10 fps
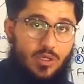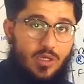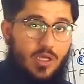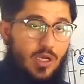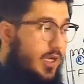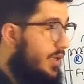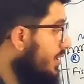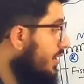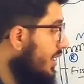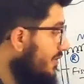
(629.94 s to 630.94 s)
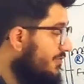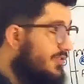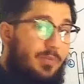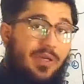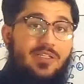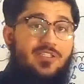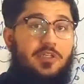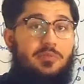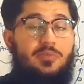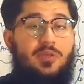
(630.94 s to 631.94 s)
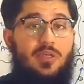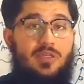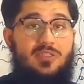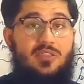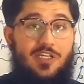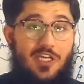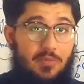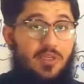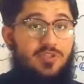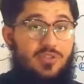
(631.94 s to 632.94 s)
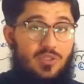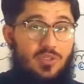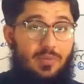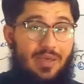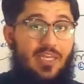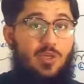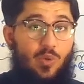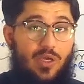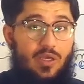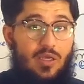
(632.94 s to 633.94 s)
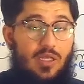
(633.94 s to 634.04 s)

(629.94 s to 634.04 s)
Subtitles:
And if the brainstem is damaged by any way,